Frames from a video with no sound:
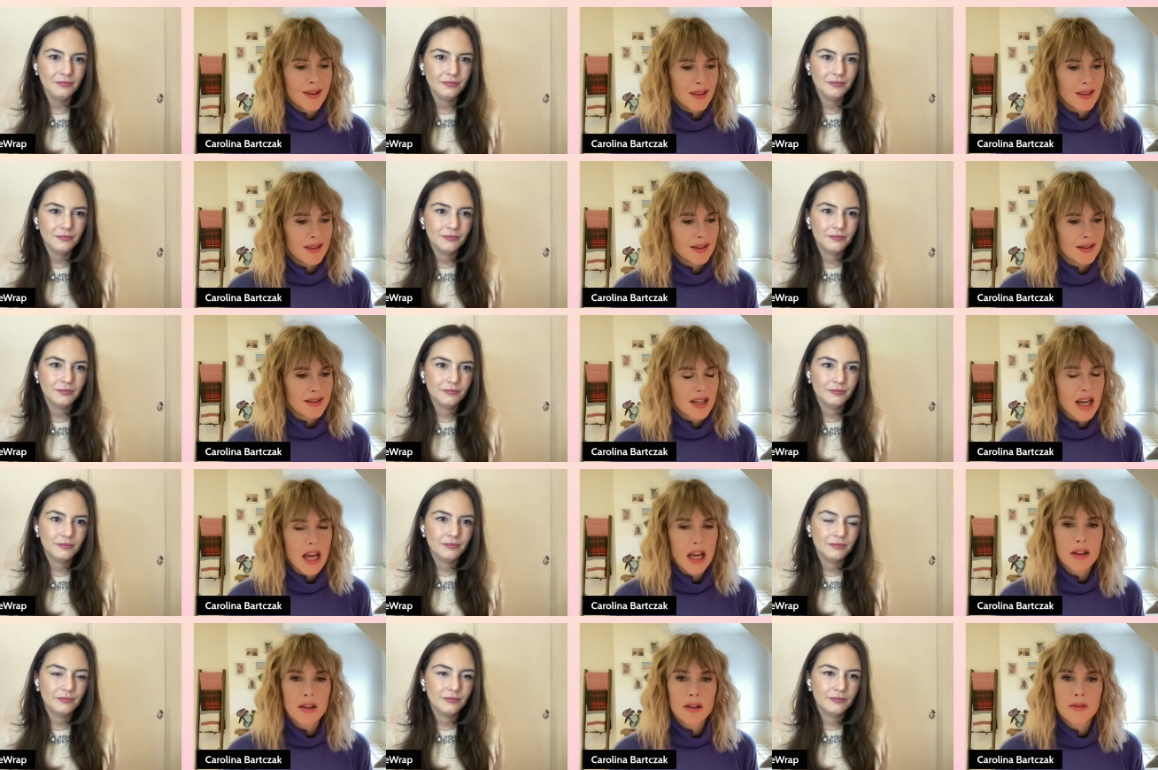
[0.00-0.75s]
Speaker 1: the
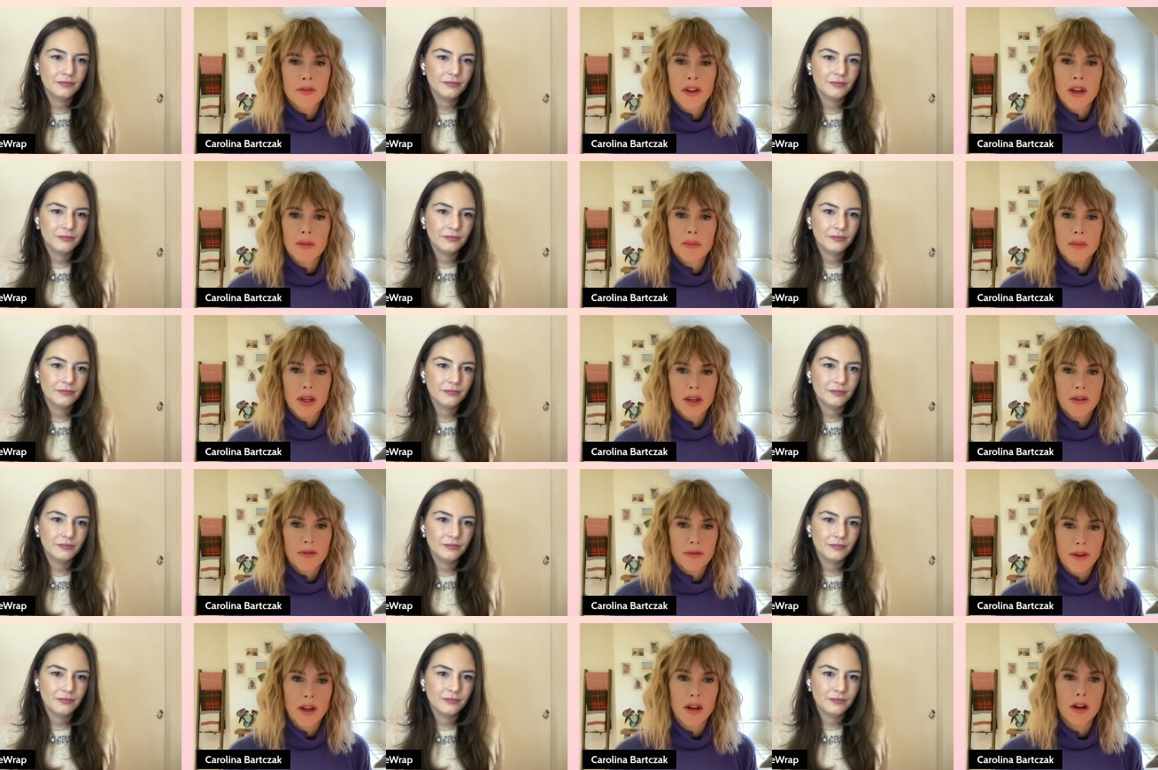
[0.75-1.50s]
Sackler
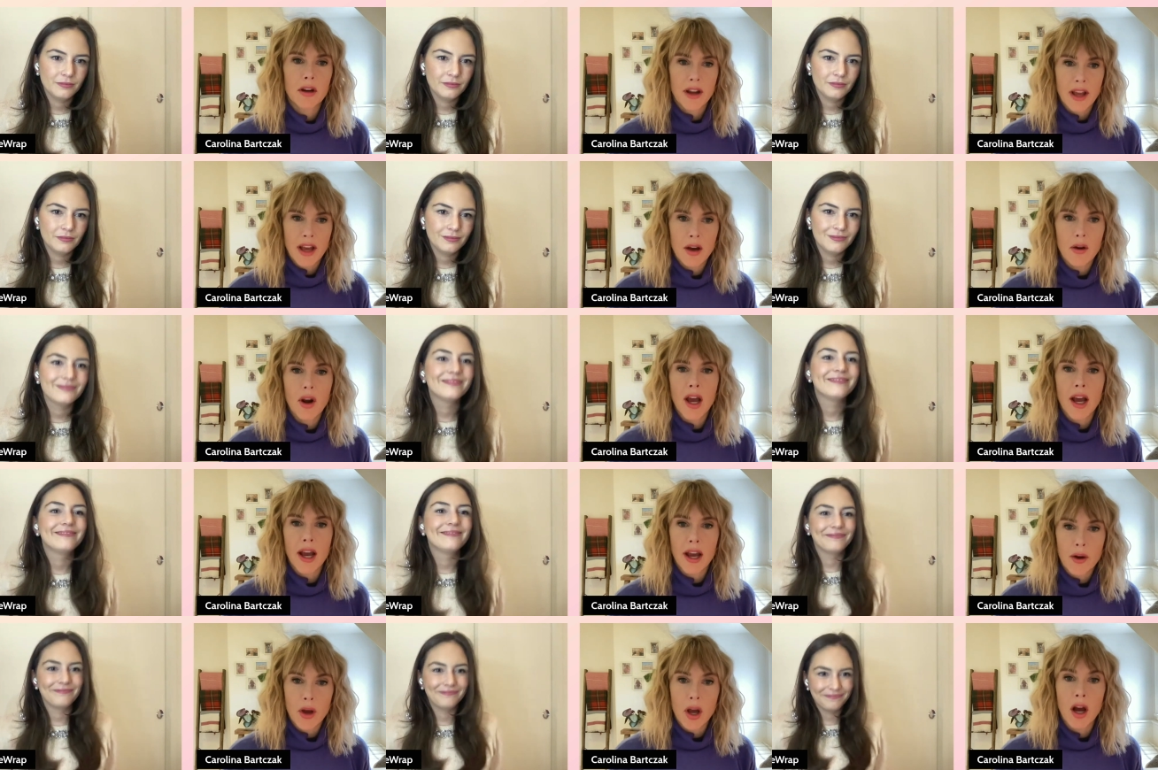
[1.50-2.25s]
family figured
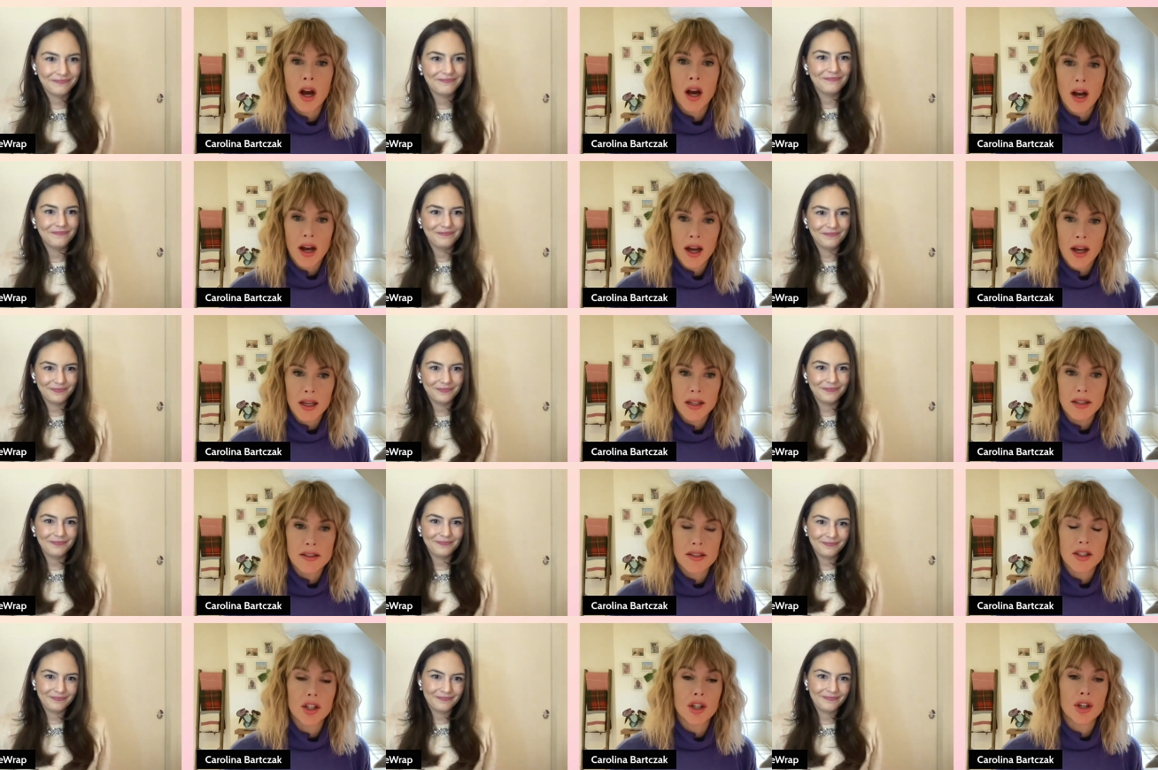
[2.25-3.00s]
out how to
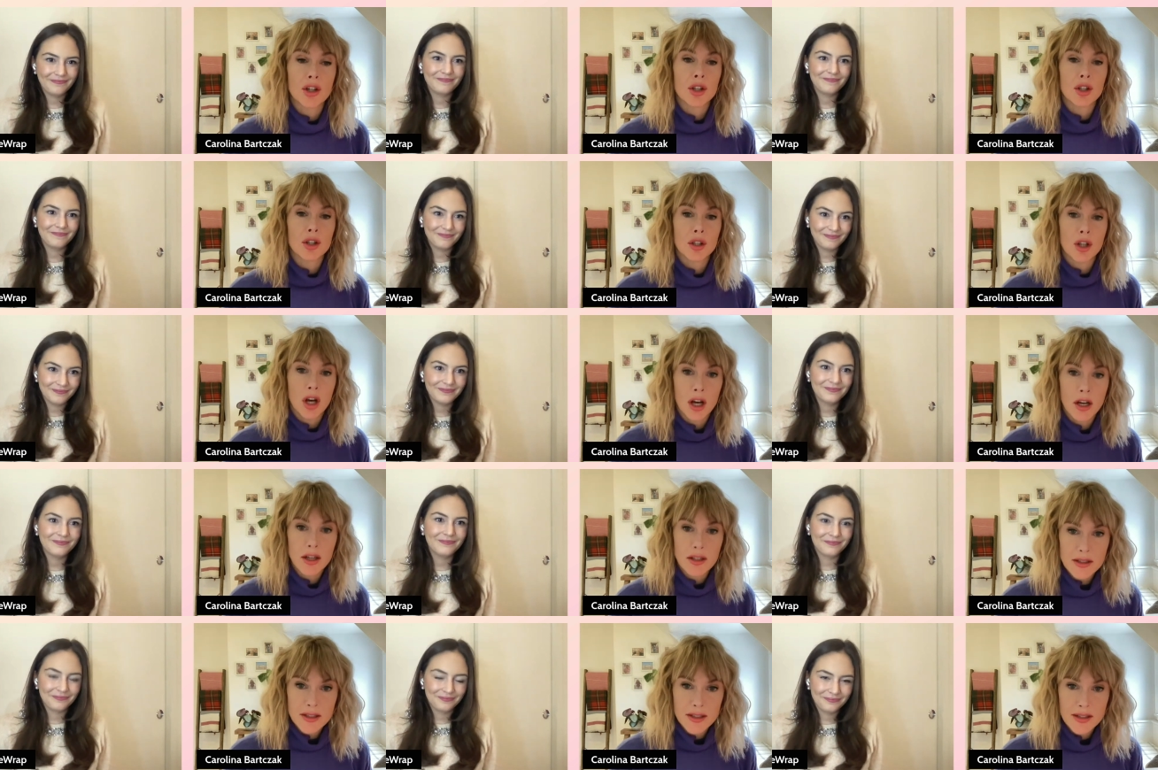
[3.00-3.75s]
hide a
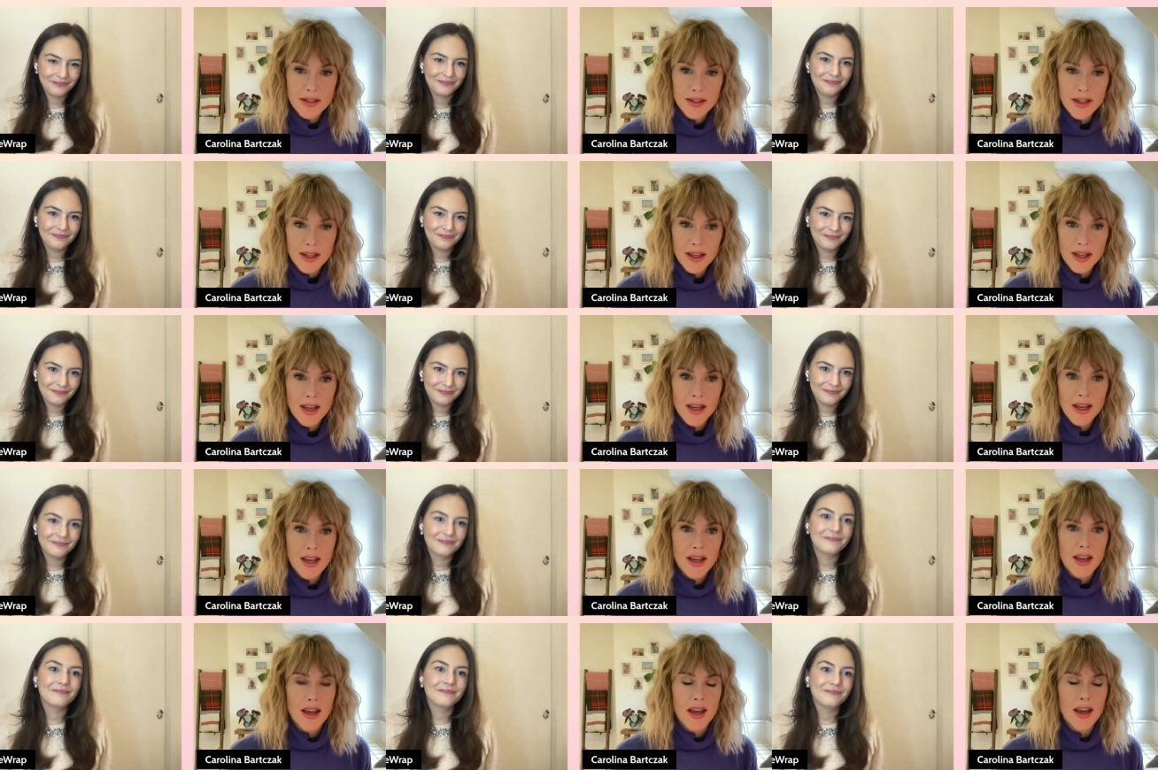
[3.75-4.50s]
lot.
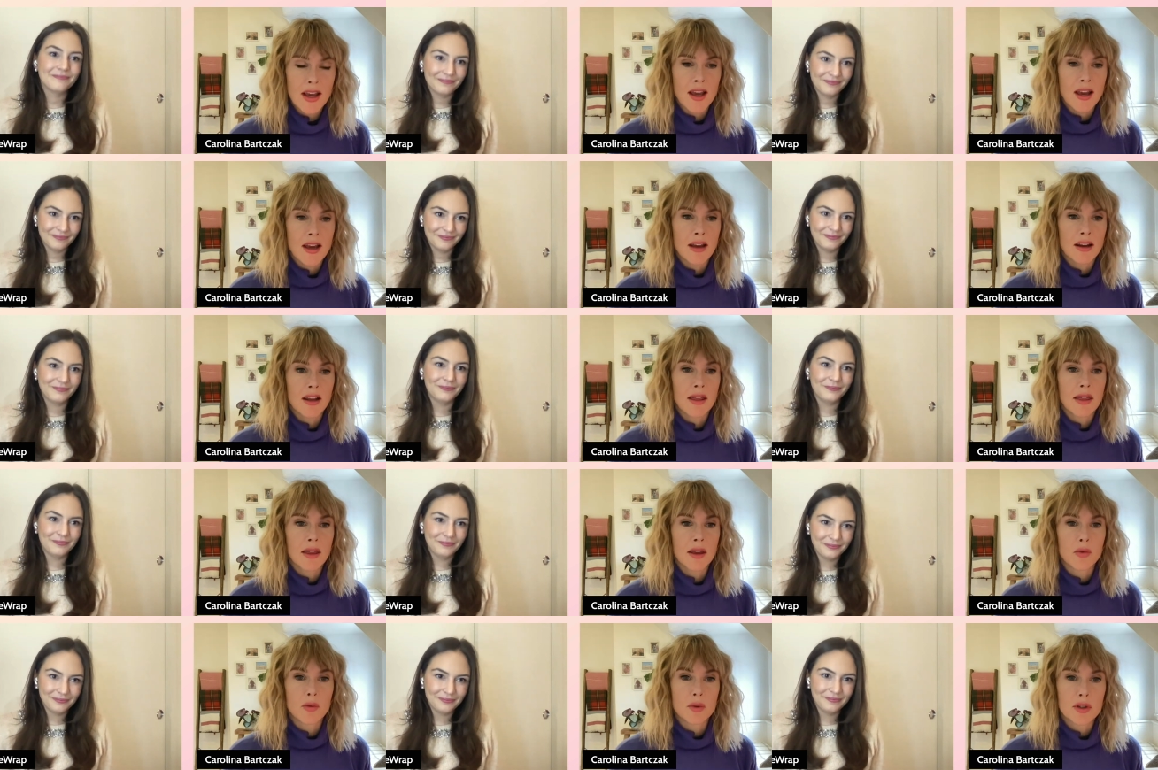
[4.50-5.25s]
Mm-hmm.
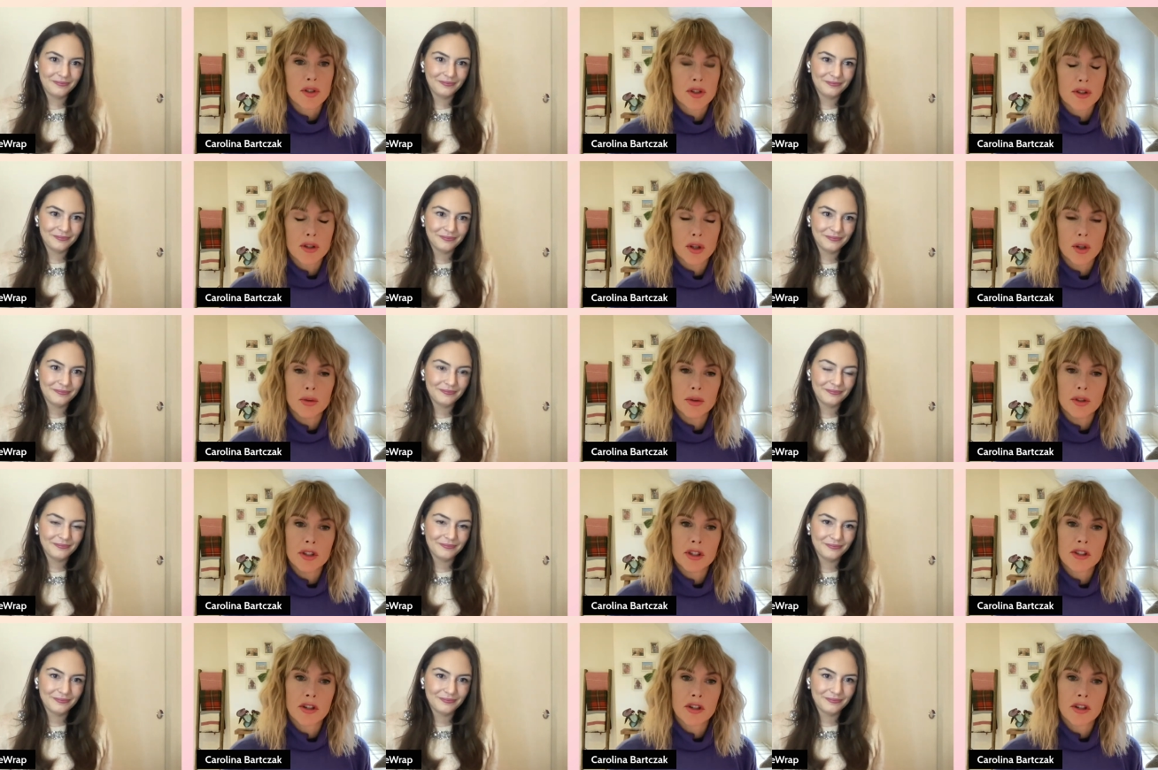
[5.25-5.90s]
And I think we're slowly